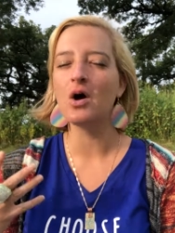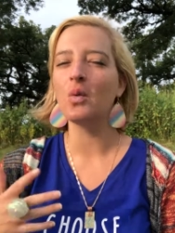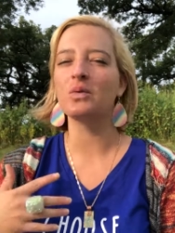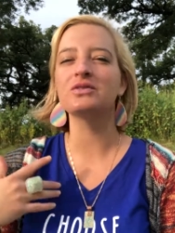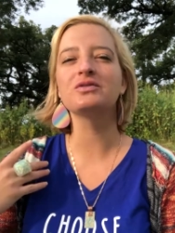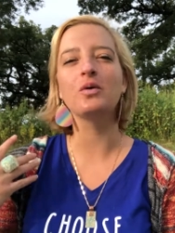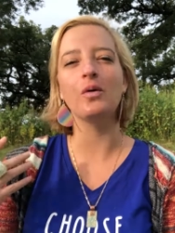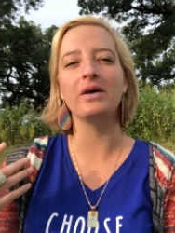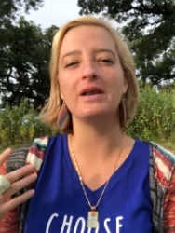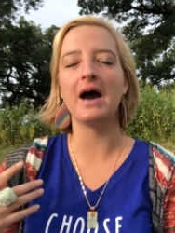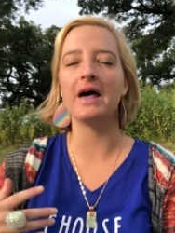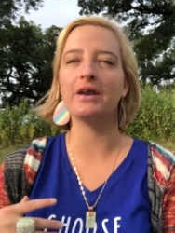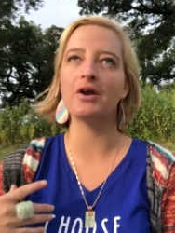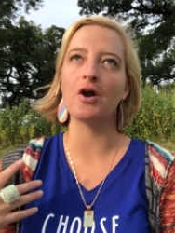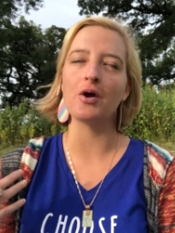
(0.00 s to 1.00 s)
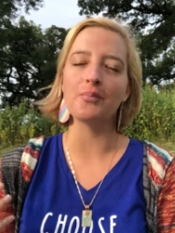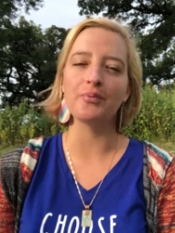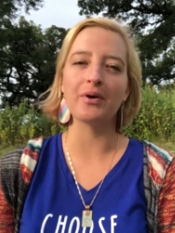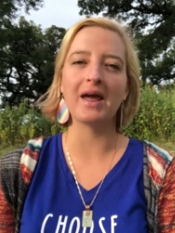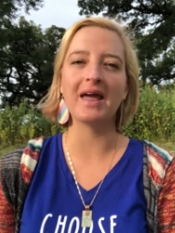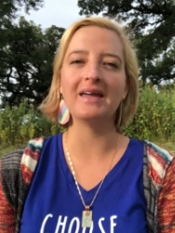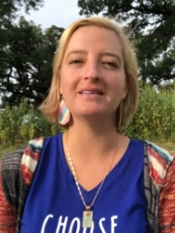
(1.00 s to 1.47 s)
what's going on in our
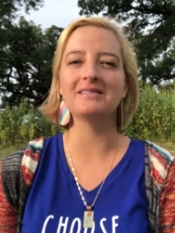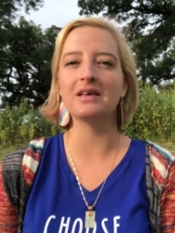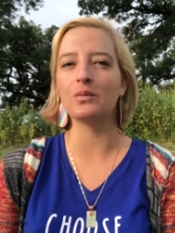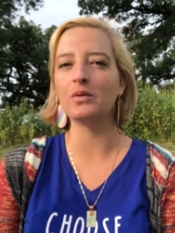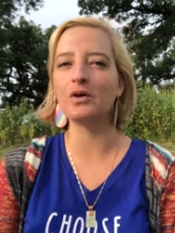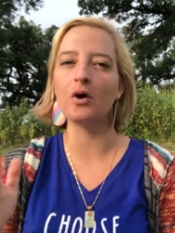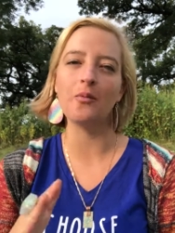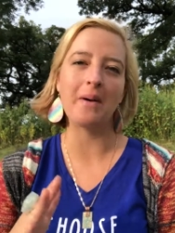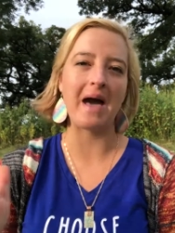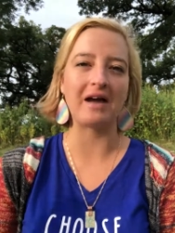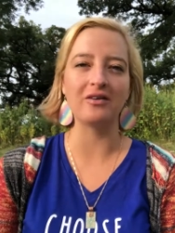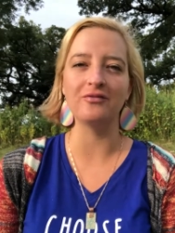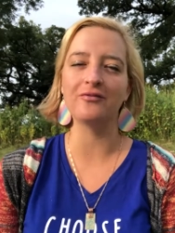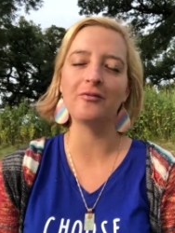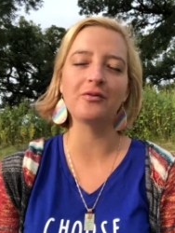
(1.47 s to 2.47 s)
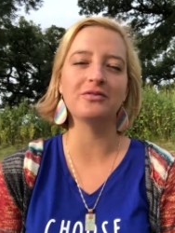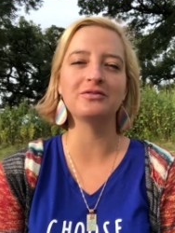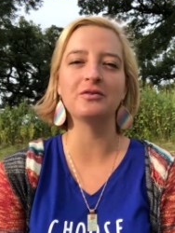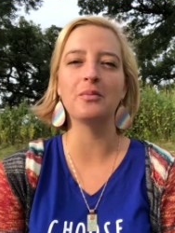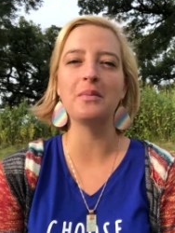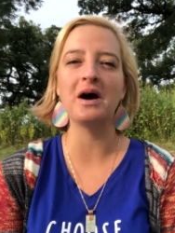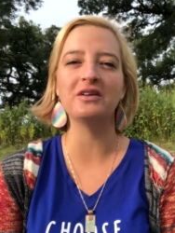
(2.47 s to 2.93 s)
brains, like we go back and forth
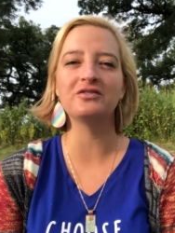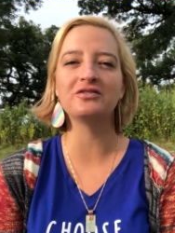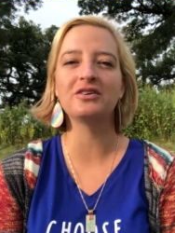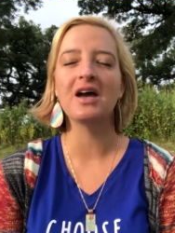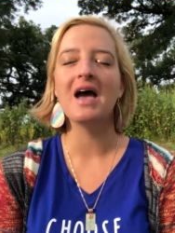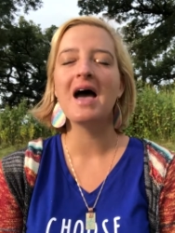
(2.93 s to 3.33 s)
so much.